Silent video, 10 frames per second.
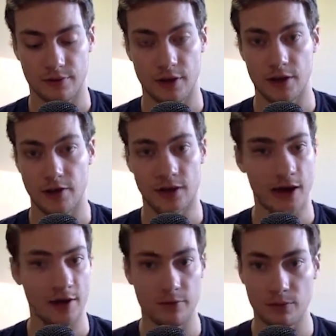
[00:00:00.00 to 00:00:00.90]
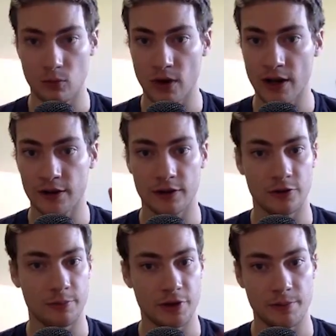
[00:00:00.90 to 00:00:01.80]
And I've read a
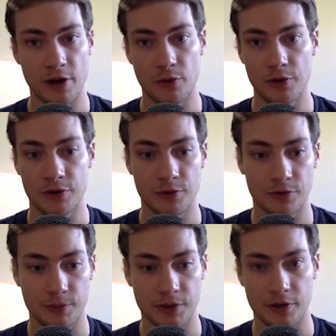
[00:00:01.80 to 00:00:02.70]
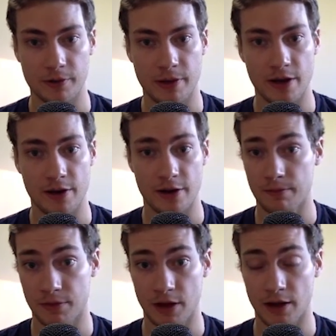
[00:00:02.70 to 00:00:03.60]
little bit about what you were speaking about, and
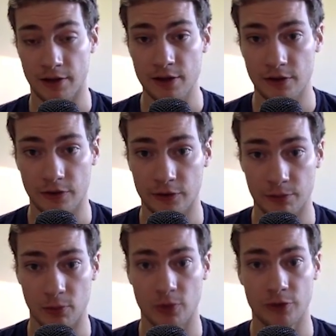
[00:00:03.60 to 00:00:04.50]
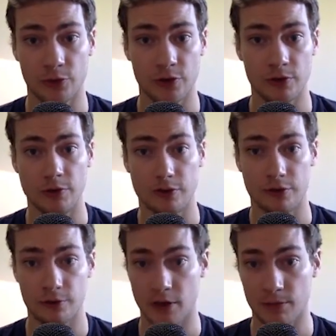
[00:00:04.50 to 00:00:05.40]
I'm I think it's exploratory
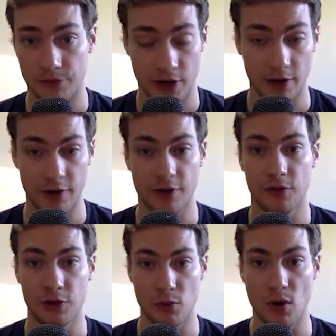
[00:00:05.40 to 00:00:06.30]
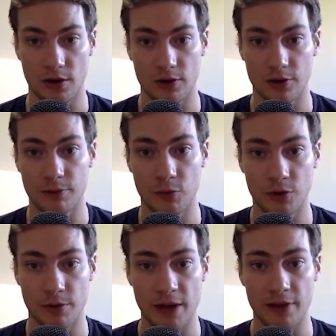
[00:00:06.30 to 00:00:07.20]
research, but I'm I definitely want to learn
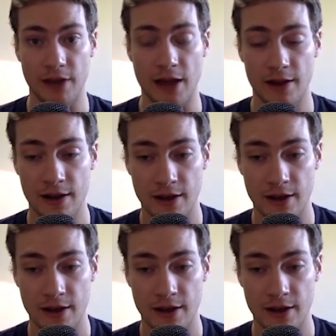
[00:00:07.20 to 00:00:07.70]
more about that